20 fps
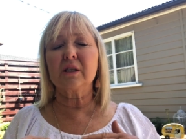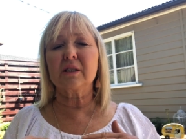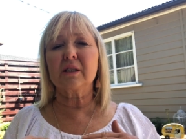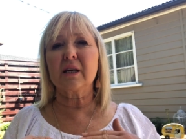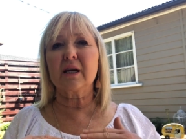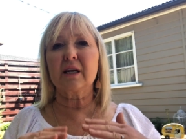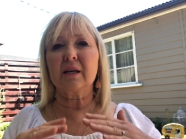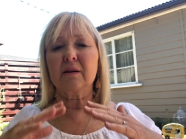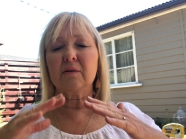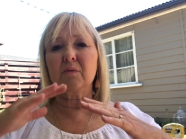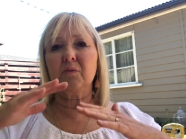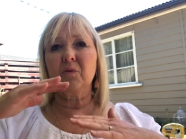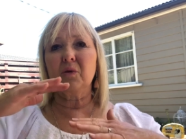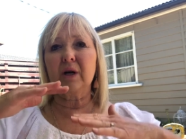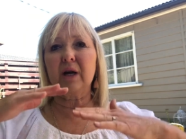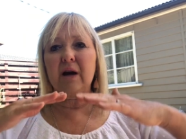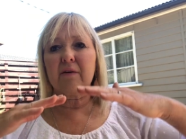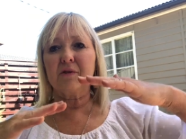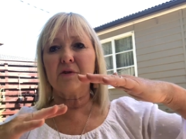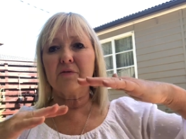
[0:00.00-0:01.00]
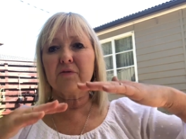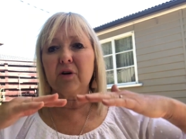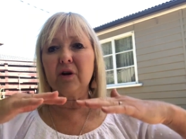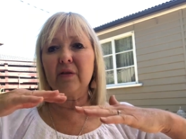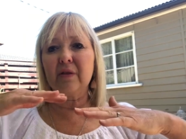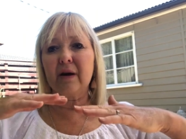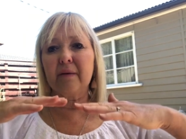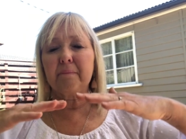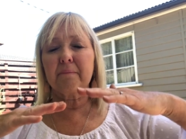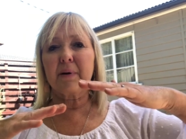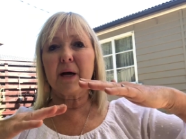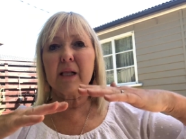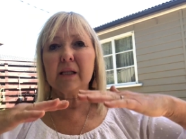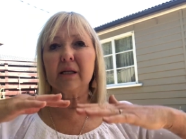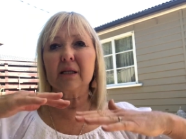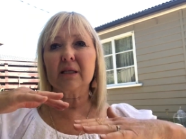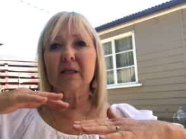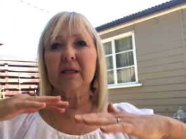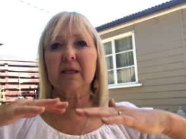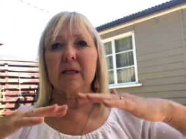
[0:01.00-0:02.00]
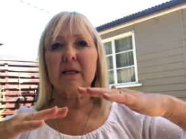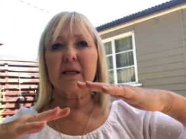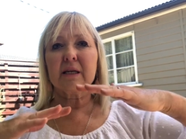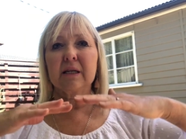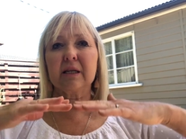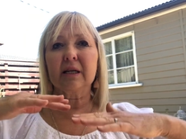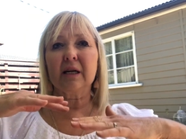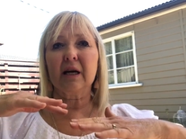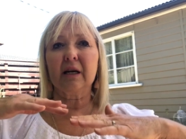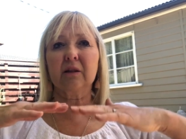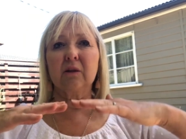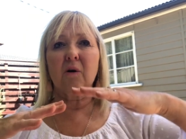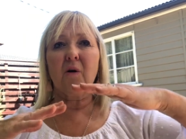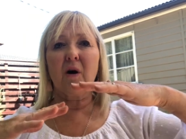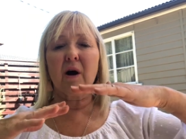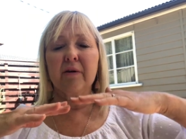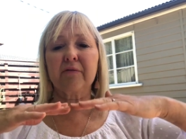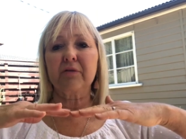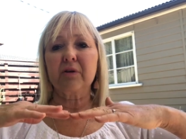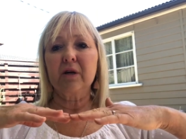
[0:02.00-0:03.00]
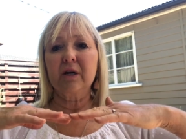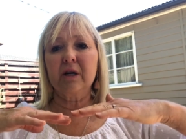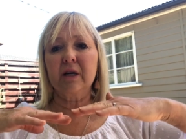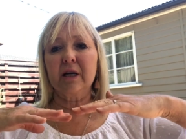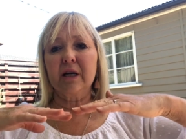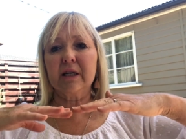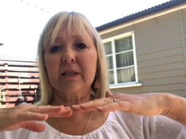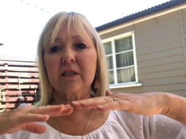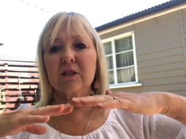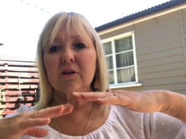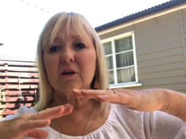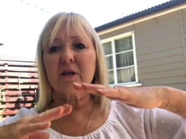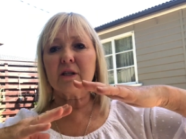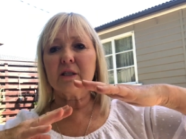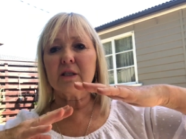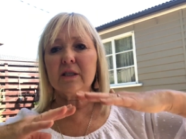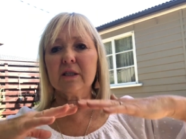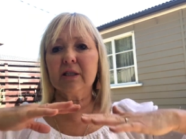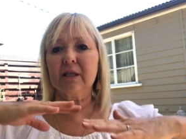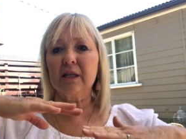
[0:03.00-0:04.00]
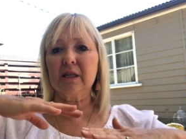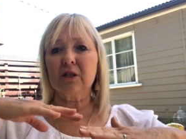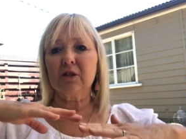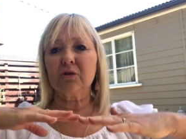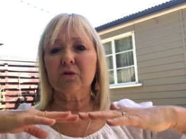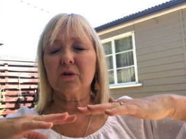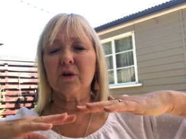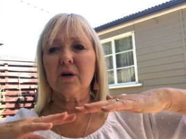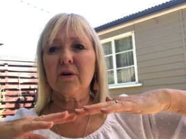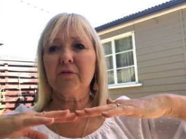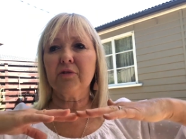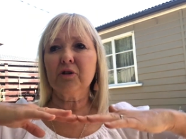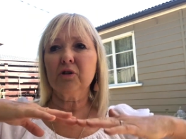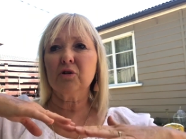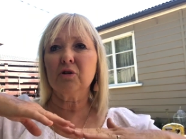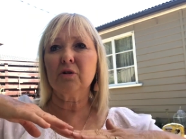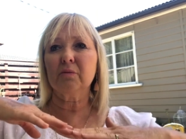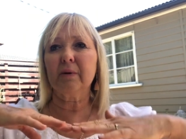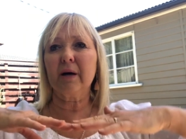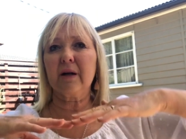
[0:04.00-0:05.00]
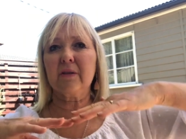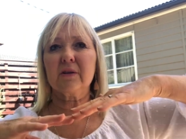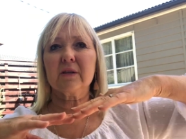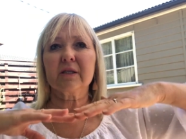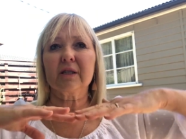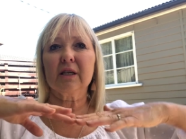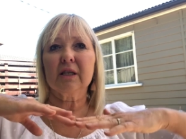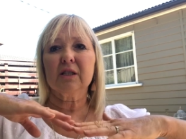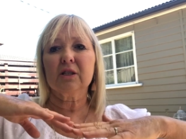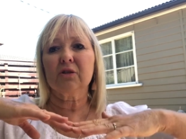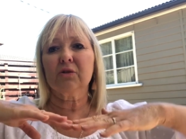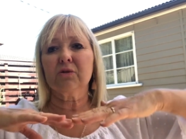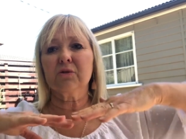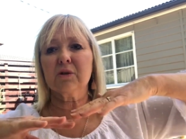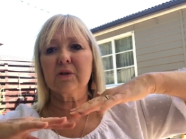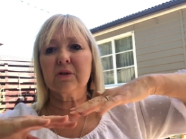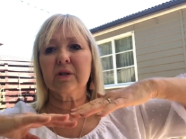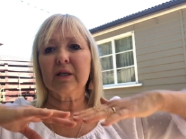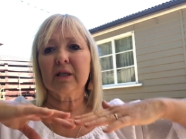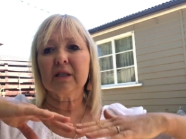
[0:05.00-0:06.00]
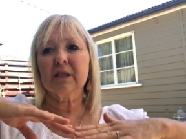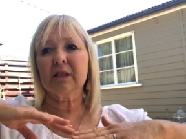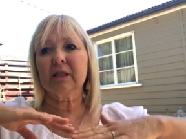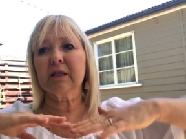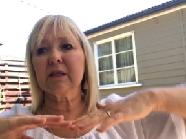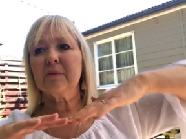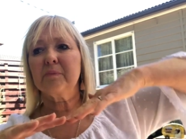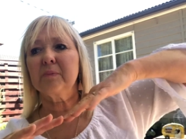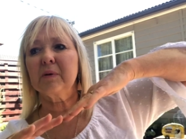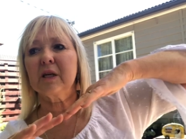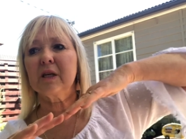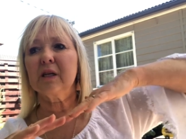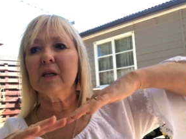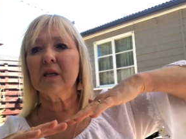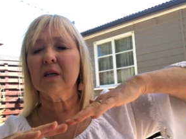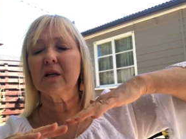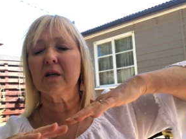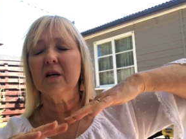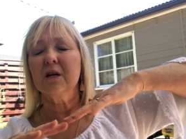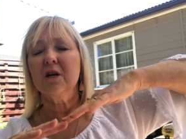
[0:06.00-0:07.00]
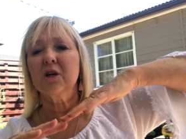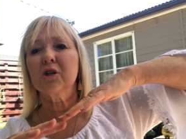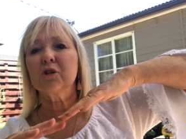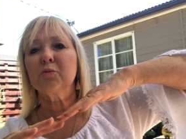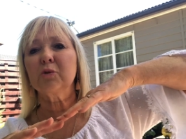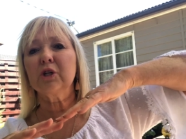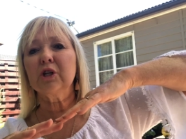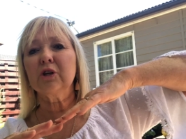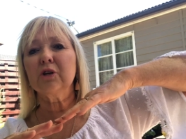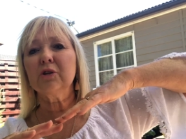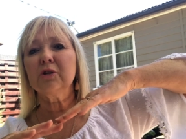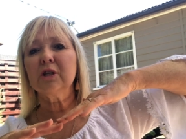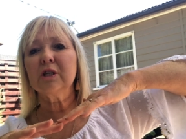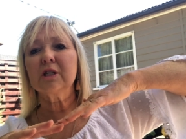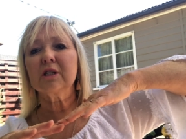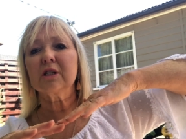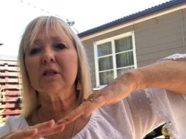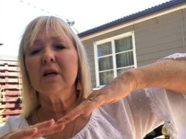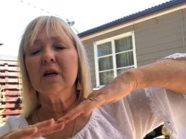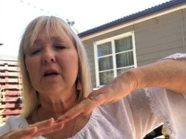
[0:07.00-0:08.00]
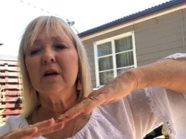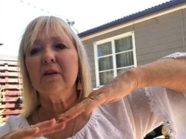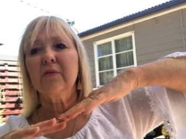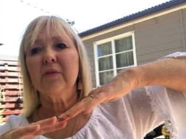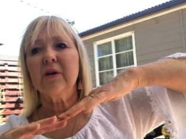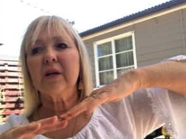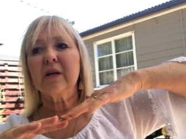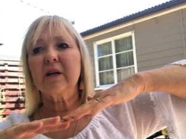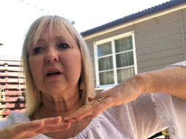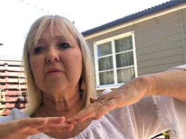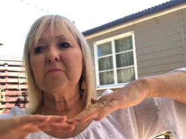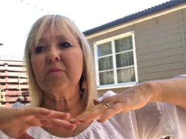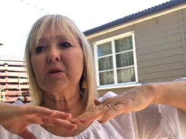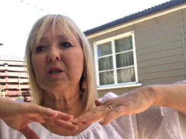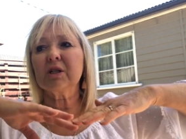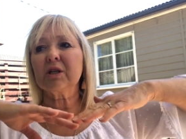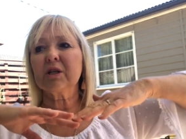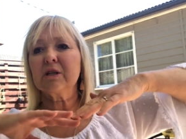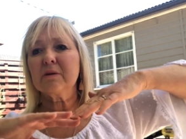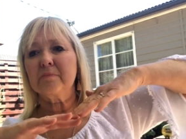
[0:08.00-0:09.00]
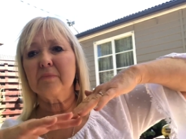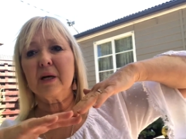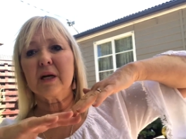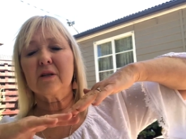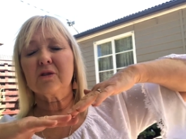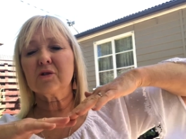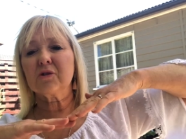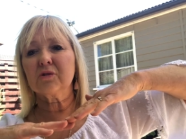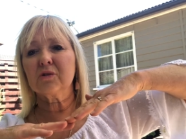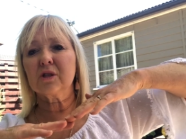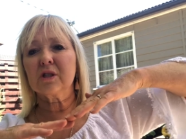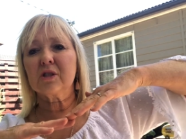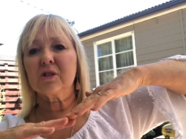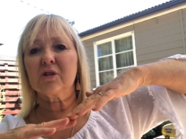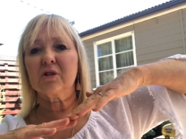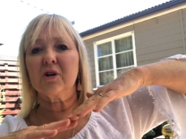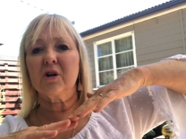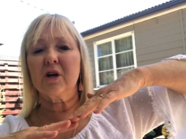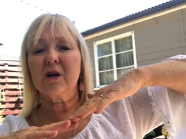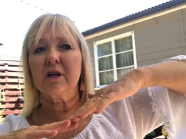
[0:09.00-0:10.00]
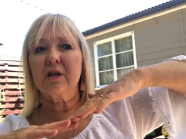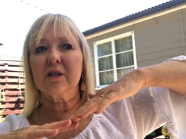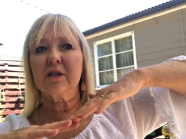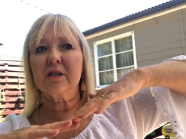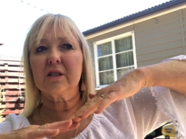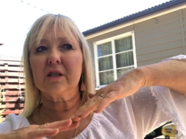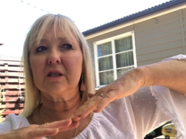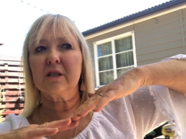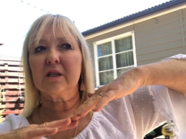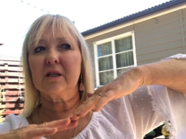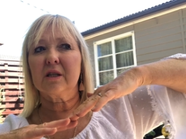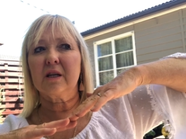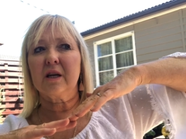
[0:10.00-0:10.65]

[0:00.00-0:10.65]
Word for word: are saying, we have to find that balance again in our life. It's like the seesaw. I often talk about the seesaw and things tipping, and because we know these that government's going to bounce on this side, is it?